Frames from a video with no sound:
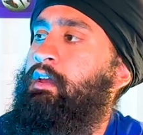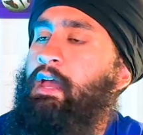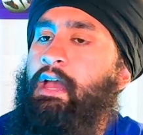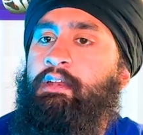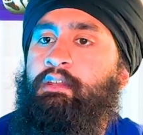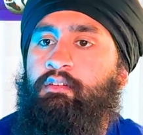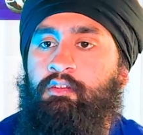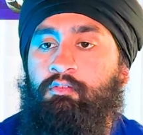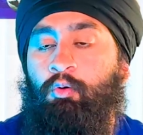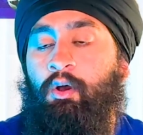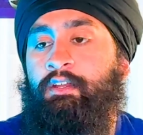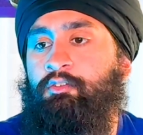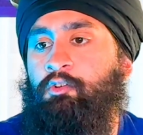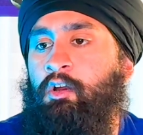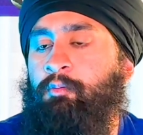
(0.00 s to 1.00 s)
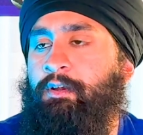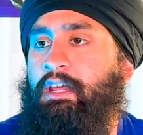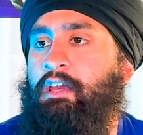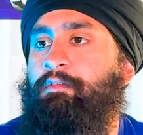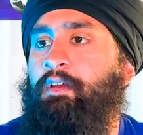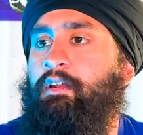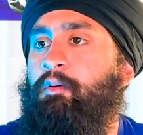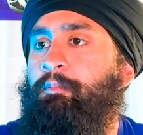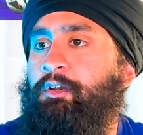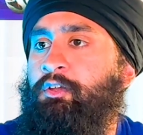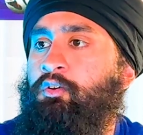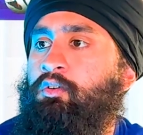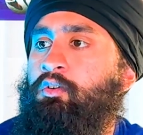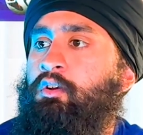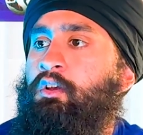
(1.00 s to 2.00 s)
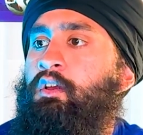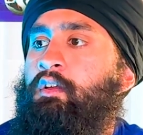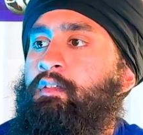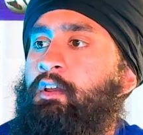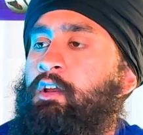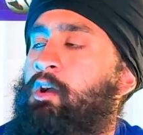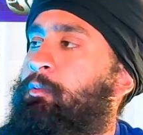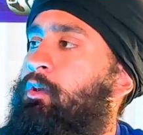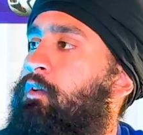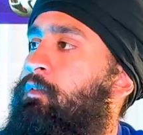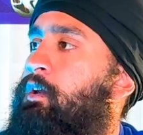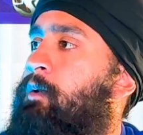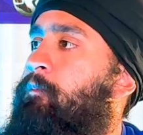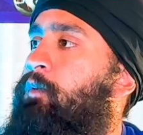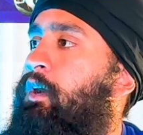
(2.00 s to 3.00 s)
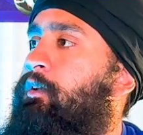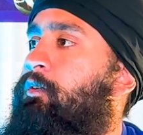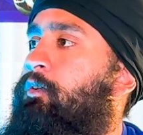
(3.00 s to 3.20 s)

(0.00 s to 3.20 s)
And he's Connor McDavid. And number two, they're coming off a cup final